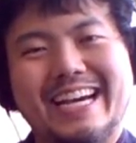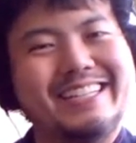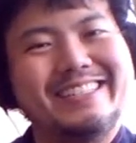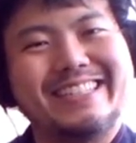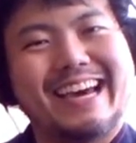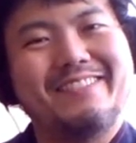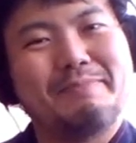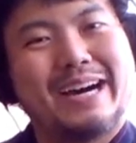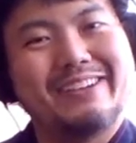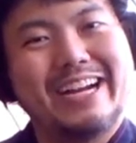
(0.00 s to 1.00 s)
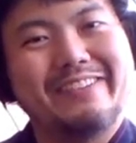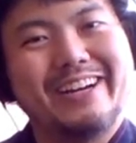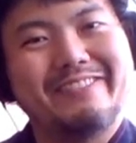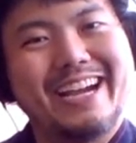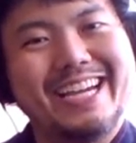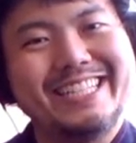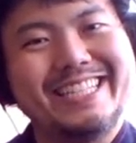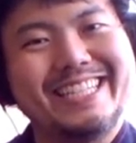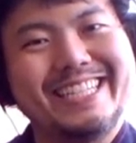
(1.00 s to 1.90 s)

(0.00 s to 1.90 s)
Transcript: That won't bother anyone, right?